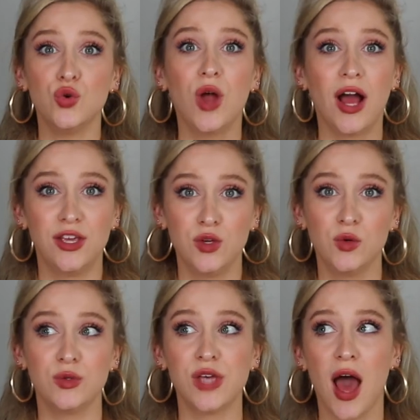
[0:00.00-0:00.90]
not
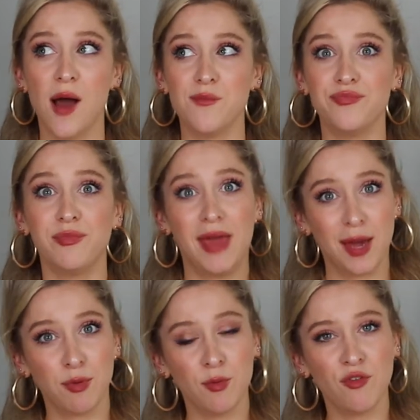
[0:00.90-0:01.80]
use
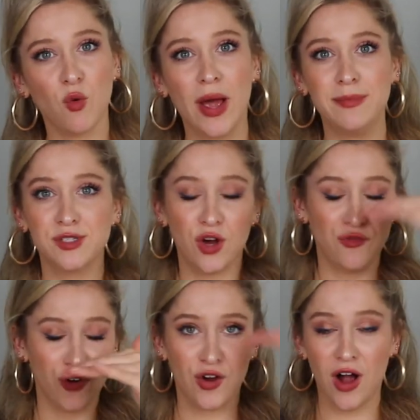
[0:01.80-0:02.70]
makeup remover wipes
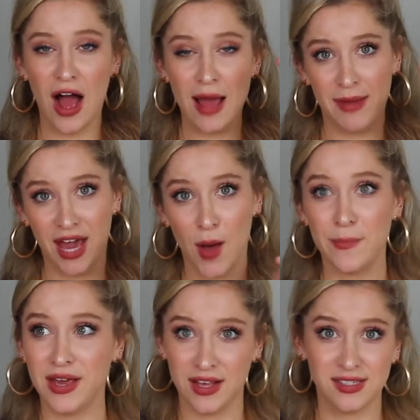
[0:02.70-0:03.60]
for your eye makeup
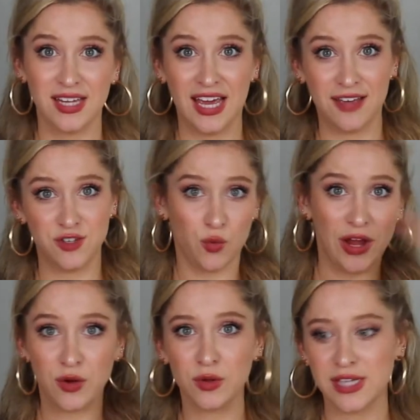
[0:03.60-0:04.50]
because it gives you
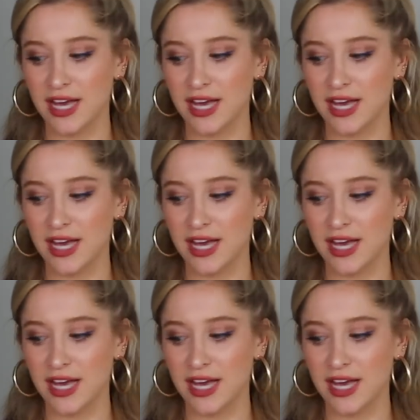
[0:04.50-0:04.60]
wrinkles,